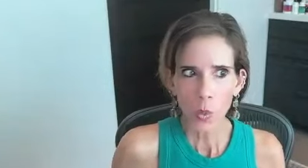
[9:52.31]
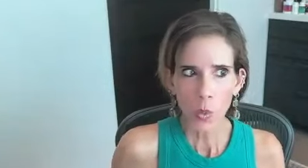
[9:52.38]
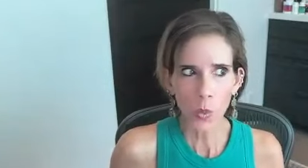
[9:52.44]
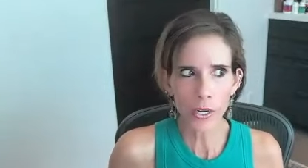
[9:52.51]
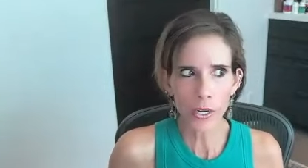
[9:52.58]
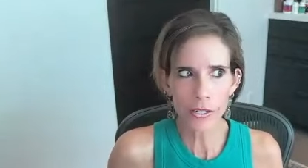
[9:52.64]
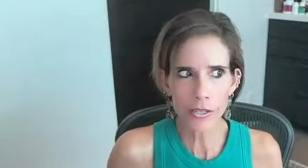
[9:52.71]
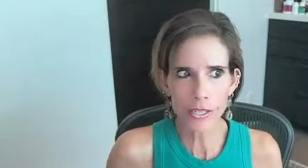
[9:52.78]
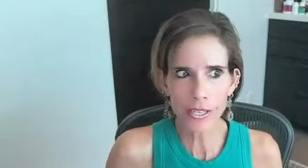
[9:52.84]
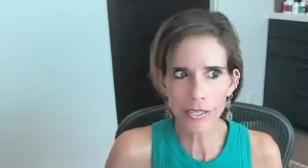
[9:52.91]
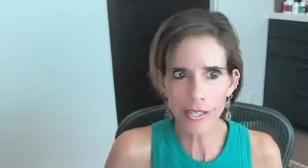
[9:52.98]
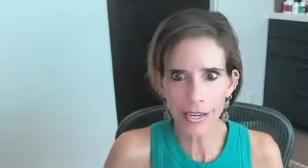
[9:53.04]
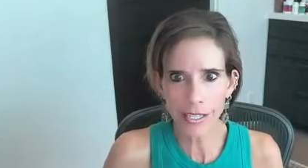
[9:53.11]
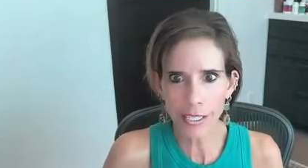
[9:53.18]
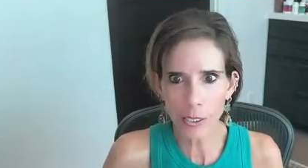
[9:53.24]
Where's this
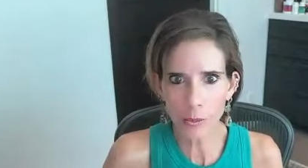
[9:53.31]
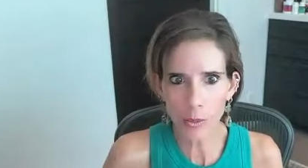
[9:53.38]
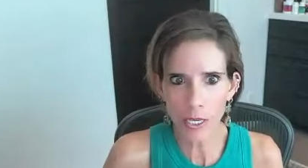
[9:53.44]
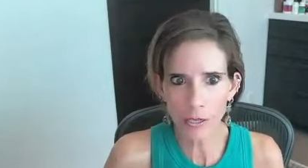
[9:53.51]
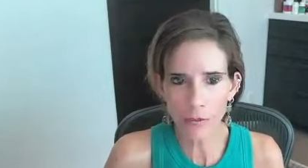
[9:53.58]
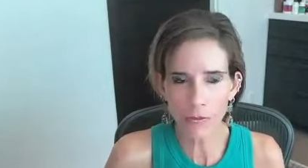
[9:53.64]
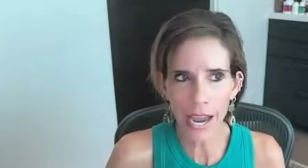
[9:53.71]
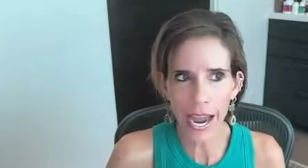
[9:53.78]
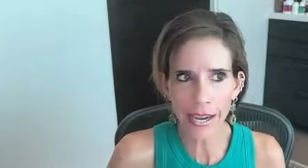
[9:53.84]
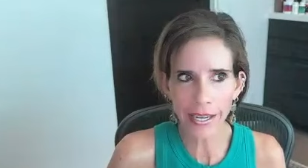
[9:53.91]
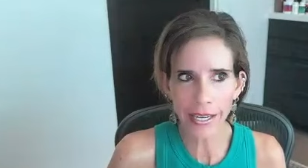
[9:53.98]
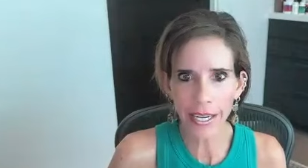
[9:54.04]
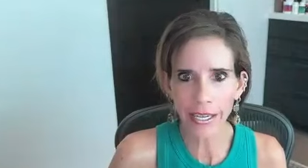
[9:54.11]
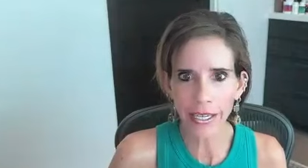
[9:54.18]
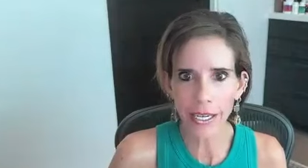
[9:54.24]
unexplained fat
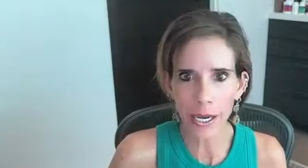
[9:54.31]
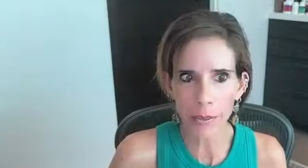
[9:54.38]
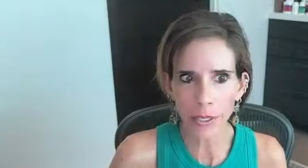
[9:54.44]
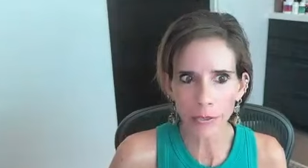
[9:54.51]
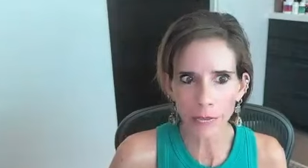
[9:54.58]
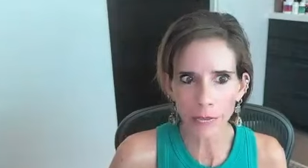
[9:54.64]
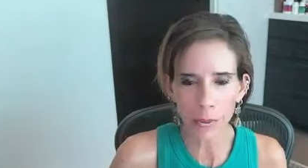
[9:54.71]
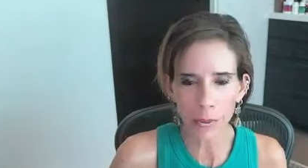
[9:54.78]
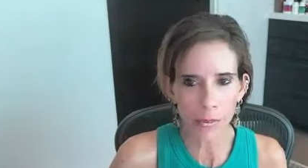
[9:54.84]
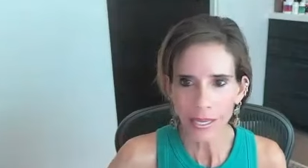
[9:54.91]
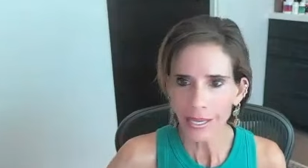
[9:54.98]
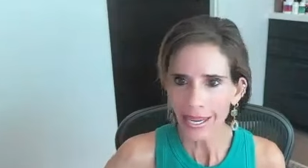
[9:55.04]
gain coming from?